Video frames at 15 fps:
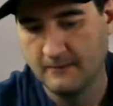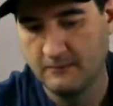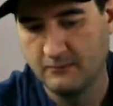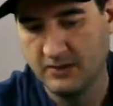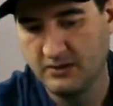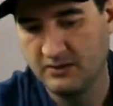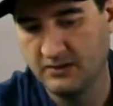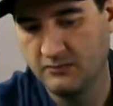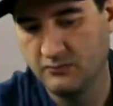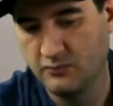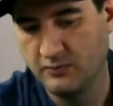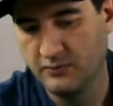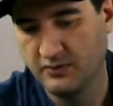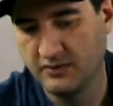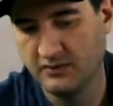Maybe
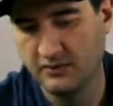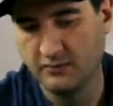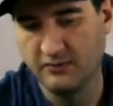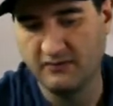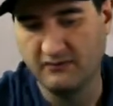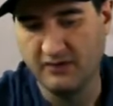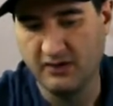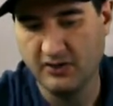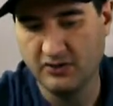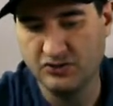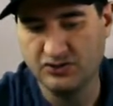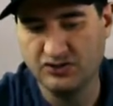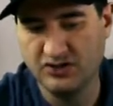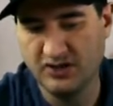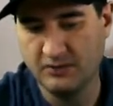we put a little bit of a
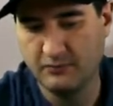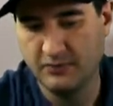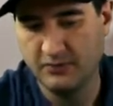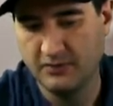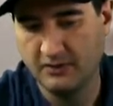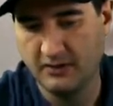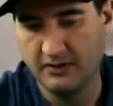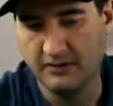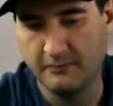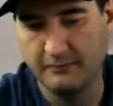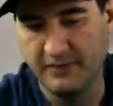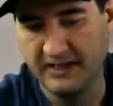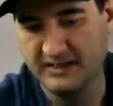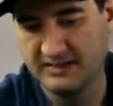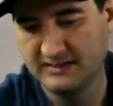heart shape on the
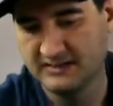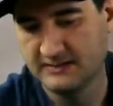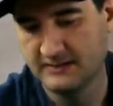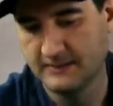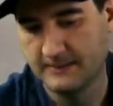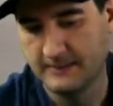base.